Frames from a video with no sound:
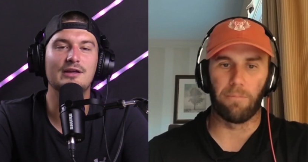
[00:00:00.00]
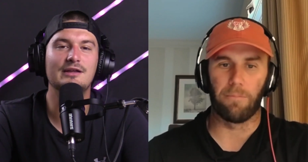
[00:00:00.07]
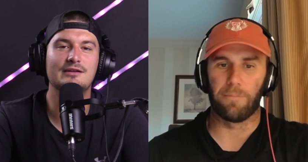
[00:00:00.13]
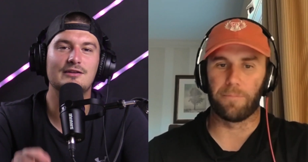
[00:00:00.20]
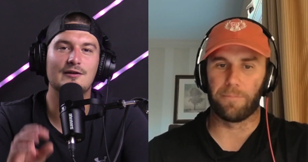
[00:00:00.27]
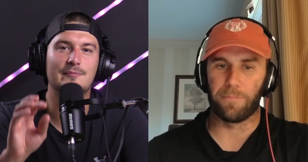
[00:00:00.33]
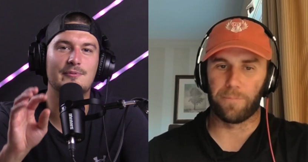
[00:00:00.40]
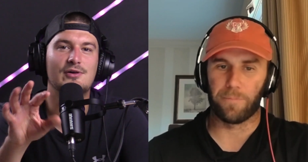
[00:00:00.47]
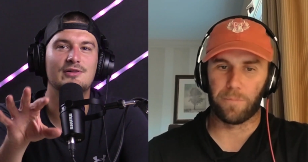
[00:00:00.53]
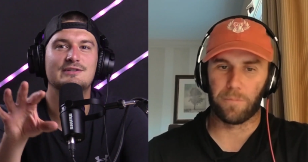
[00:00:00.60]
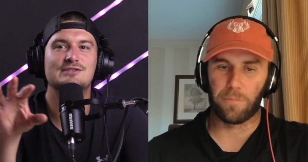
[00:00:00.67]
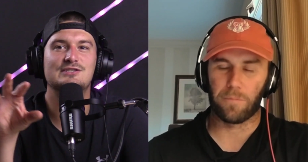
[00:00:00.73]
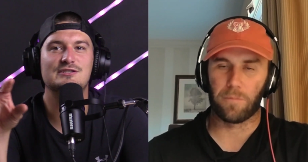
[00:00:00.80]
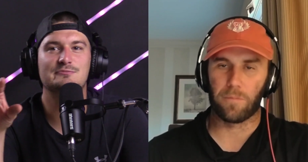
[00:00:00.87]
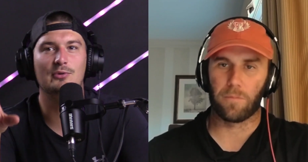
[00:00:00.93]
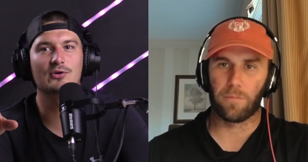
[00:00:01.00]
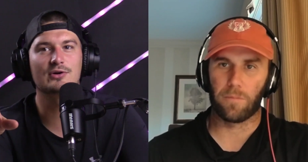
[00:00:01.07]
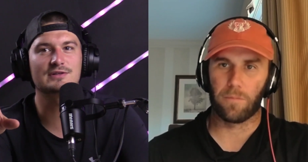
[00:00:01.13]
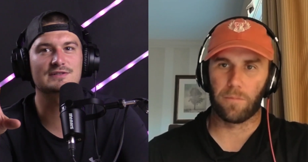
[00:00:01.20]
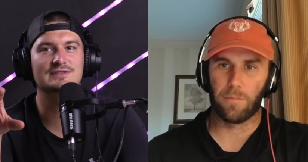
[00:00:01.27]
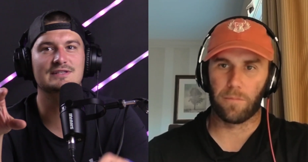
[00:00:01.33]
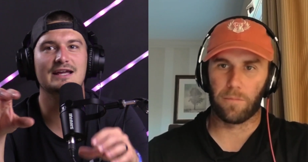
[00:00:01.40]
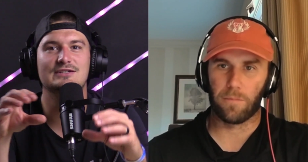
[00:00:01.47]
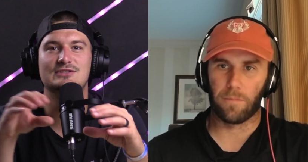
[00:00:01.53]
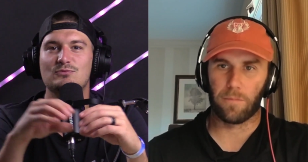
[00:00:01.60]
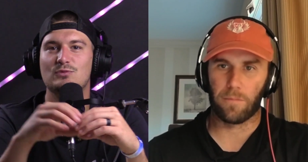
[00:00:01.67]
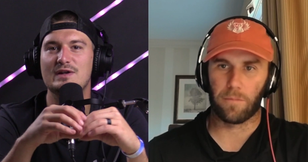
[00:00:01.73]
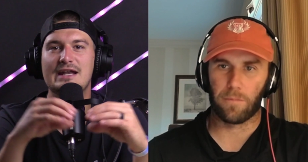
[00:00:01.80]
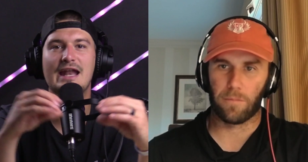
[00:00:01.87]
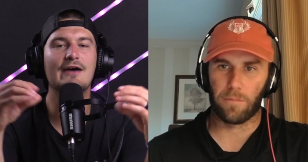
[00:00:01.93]
Speaker 1: you're pulling sports that would
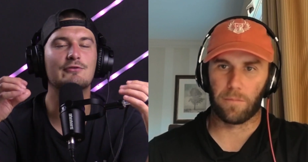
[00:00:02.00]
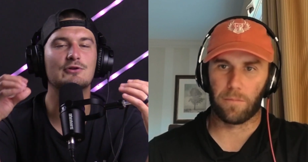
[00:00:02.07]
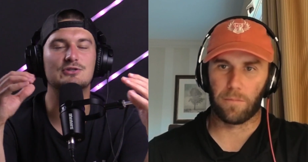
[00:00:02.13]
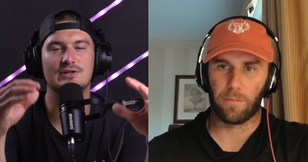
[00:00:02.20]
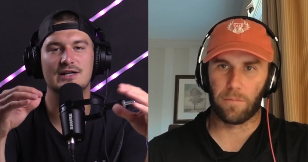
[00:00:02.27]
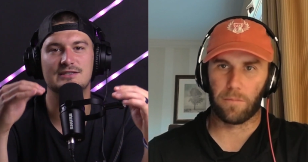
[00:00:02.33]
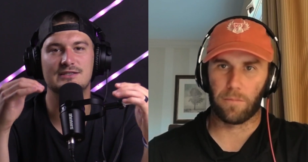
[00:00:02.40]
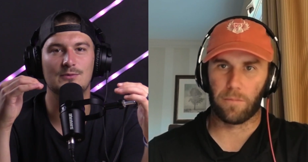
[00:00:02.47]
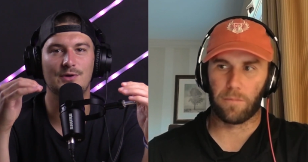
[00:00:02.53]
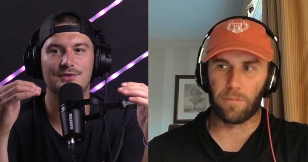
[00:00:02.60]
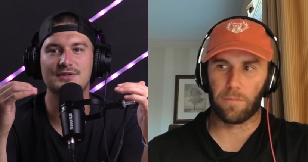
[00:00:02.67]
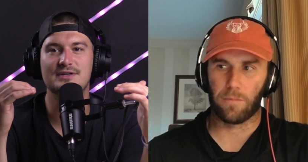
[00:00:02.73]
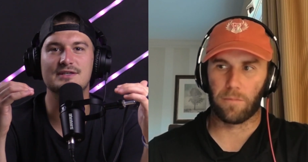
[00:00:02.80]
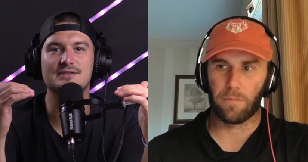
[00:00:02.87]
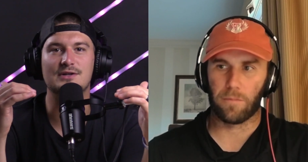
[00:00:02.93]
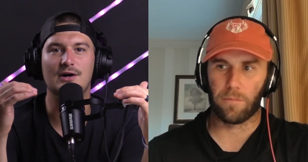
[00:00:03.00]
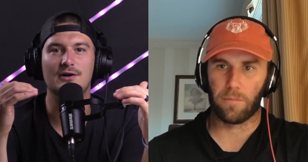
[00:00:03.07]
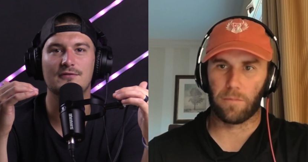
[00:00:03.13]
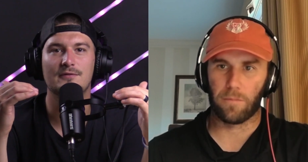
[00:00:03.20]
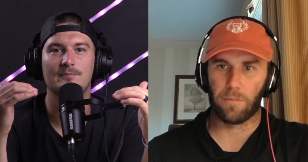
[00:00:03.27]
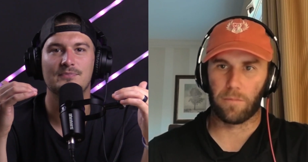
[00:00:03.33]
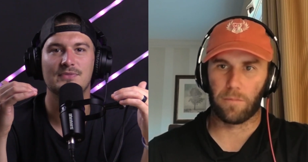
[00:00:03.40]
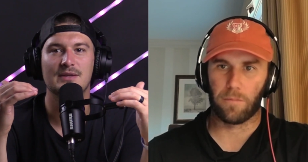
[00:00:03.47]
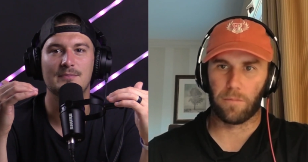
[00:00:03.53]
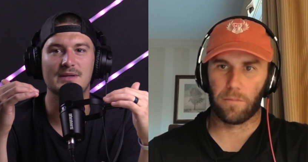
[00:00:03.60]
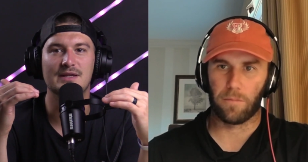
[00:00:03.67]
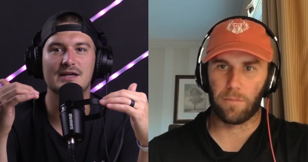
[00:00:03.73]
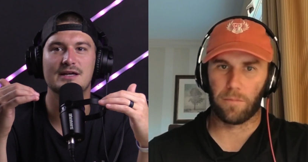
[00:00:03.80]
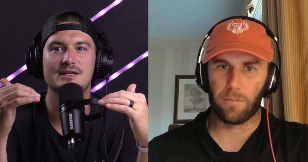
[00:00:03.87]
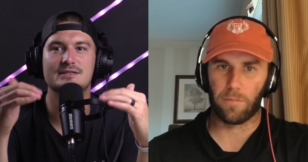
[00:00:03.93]
never translate well to disc golf
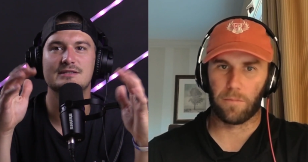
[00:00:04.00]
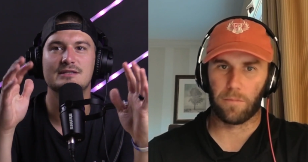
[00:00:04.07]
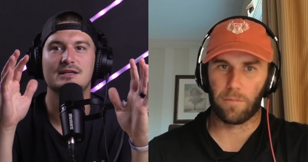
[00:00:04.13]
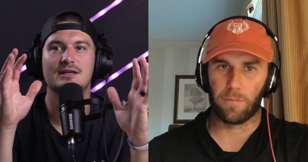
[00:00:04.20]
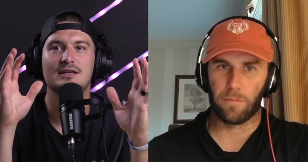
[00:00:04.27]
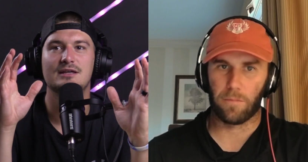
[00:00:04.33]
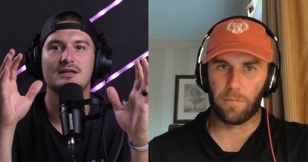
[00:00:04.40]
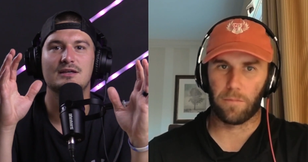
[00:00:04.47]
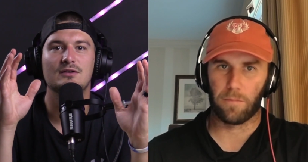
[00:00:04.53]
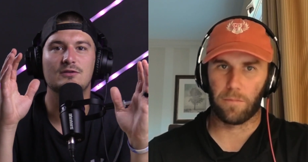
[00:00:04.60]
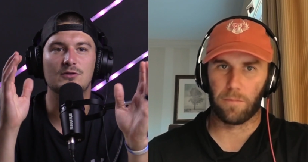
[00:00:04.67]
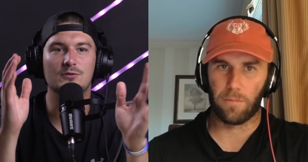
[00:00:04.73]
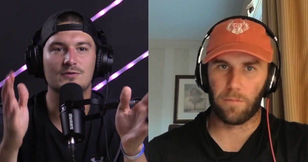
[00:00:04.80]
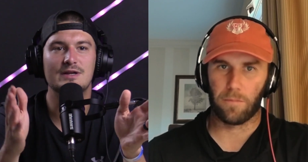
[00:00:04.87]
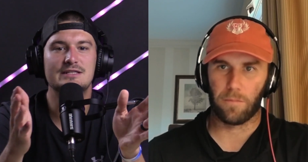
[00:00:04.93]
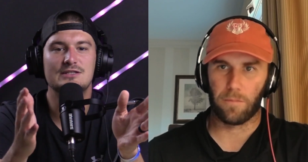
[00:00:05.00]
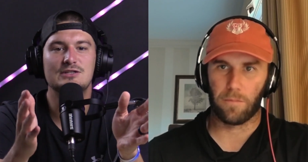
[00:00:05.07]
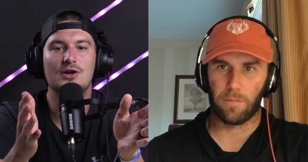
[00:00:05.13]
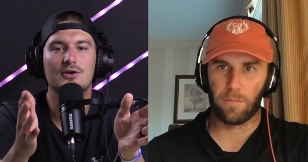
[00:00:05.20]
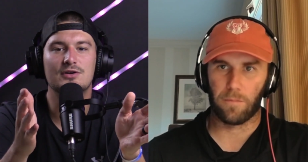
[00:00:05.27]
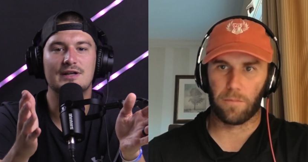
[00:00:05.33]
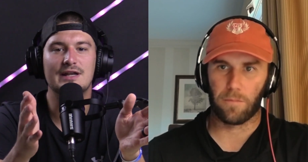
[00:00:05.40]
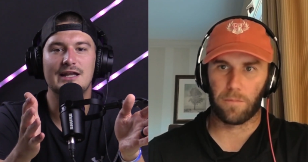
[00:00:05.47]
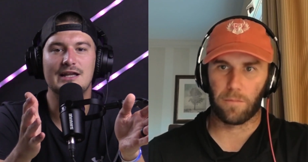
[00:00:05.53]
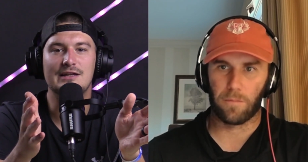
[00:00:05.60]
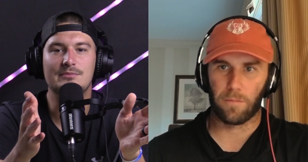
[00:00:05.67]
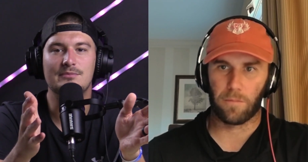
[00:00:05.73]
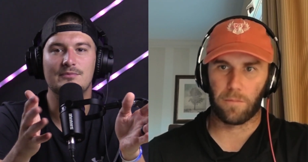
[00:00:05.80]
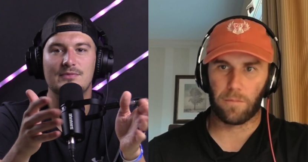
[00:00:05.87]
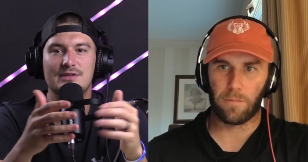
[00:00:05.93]
because the reason Notre
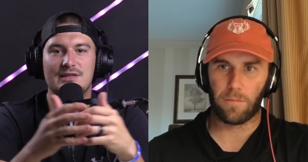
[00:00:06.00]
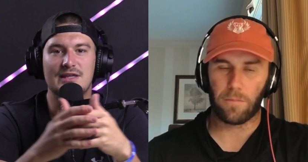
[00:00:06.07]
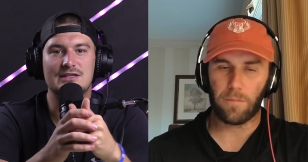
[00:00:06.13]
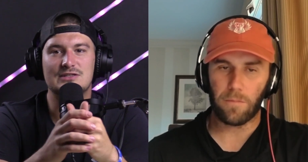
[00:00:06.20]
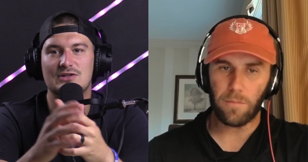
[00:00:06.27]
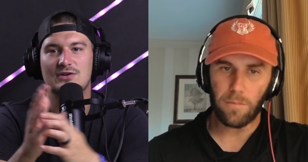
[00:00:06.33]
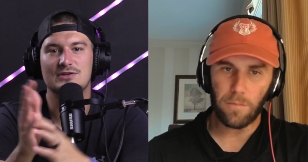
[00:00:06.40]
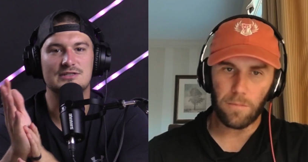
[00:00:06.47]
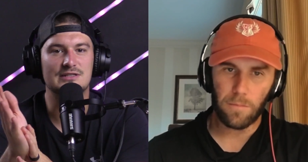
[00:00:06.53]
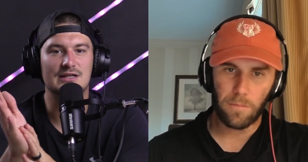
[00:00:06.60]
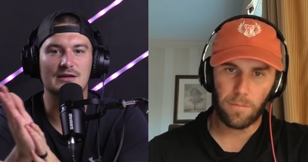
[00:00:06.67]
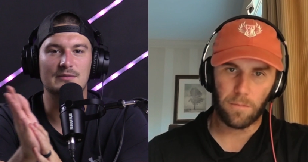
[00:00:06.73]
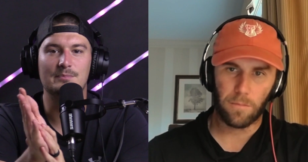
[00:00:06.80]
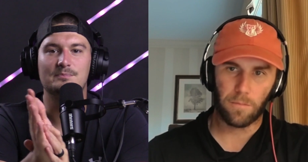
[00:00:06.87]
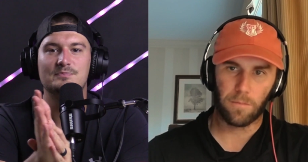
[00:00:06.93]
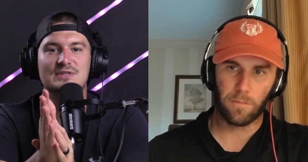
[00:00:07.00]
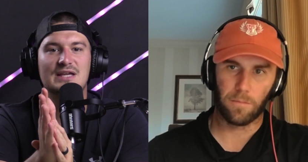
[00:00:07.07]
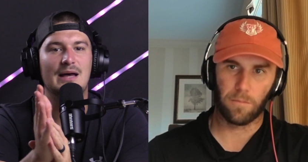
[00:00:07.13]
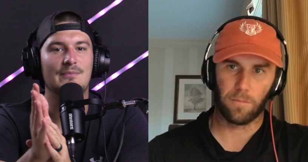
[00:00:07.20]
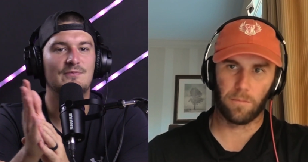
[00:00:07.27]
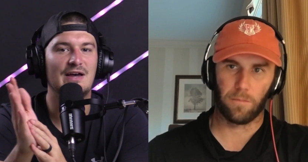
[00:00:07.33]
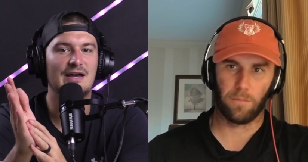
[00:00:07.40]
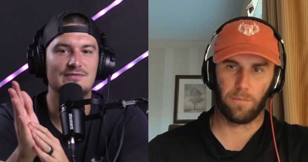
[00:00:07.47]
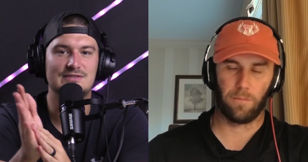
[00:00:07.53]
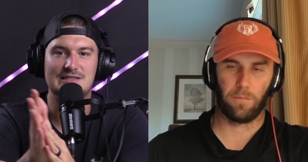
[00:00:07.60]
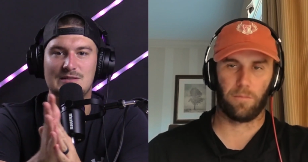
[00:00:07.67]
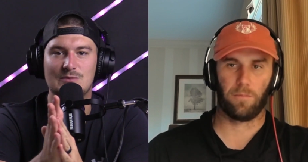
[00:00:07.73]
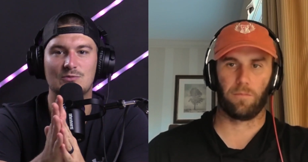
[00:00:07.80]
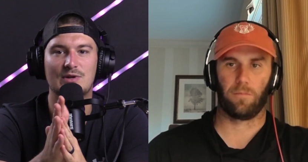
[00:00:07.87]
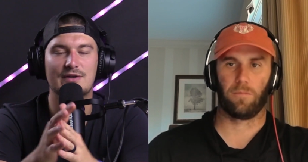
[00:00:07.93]
Dame like starts as like a top five team
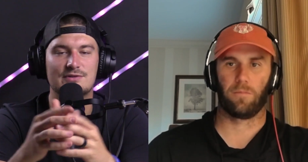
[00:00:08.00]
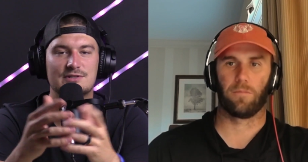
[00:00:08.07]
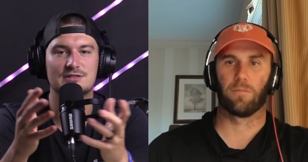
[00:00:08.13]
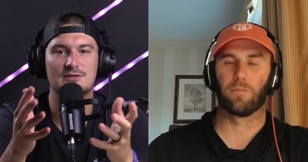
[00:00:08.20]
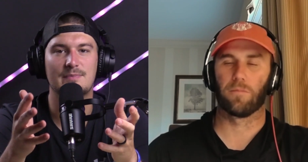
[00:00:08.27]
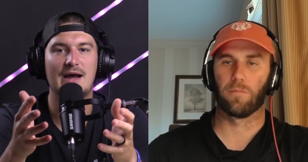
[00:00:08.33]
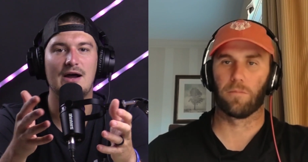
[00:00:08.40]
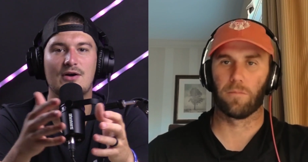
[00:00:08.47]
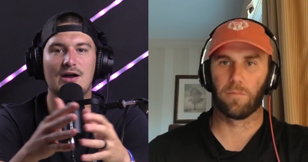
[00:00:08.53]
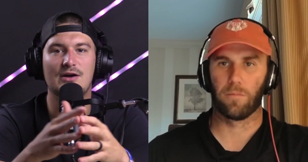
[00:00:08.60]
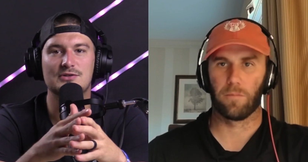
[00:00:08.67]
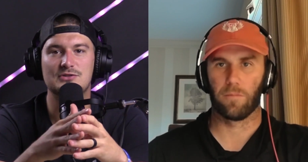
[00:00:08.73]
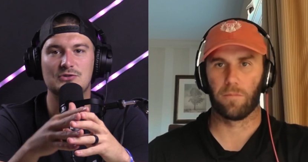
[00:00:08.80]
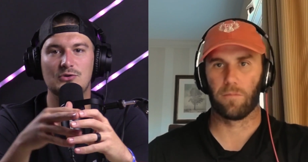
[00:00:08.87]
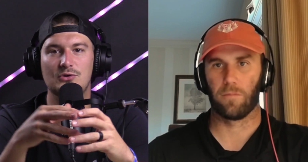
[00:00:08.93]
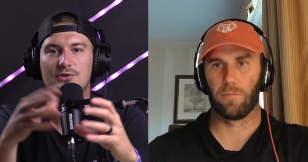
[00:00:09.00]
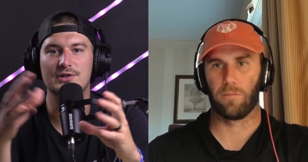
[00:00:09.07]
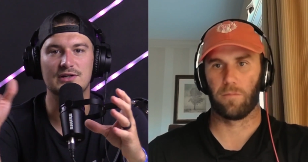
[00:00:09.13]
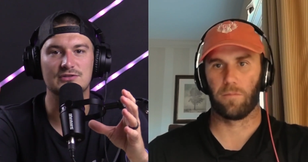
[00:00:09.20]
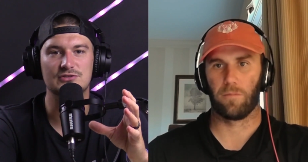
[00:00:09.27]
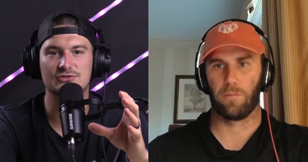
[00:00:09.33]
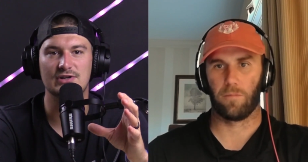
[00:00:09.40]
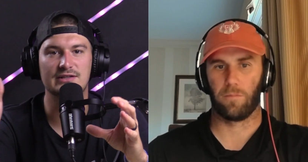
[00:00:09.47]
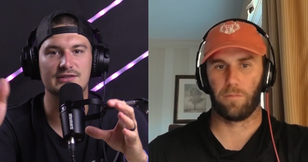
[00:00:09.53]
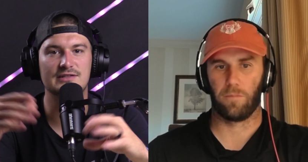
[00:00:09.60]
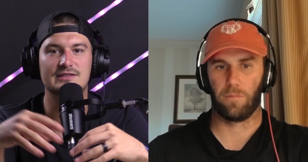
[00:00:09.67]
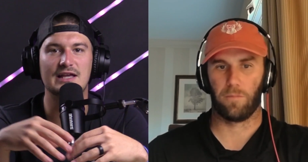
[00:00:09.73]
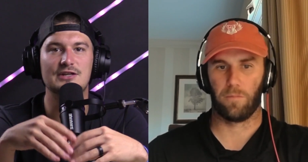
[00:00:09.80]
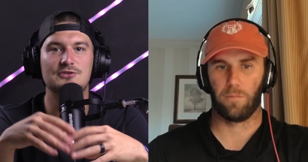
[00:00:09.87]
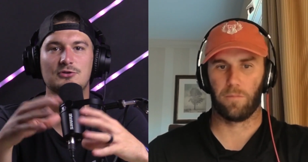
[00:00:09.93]
or whatever because they're powerhouse school, their strength of
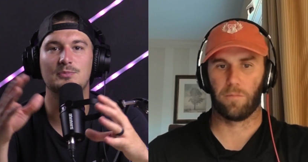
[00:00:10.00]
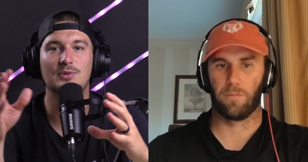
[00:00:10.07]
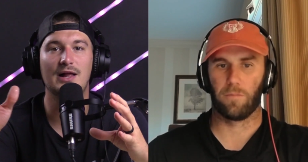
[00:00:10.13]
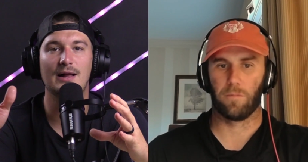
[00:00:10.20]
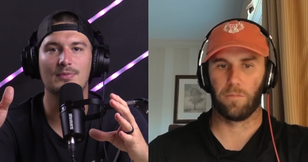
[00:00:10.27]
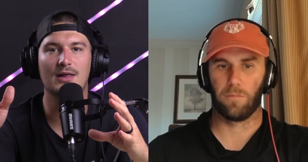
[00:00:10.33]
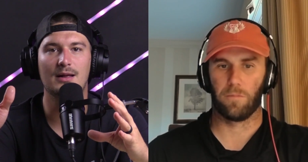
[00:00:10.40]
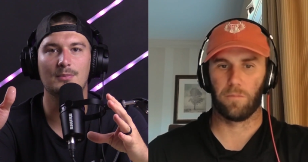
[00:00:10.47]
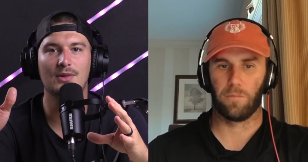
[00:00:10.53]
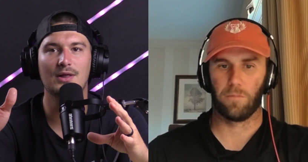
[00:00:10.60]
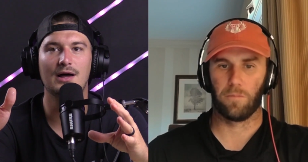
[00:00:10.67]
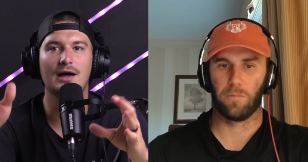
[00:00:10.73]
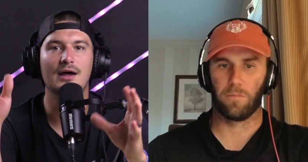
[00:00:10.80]
schedule, blah blah blah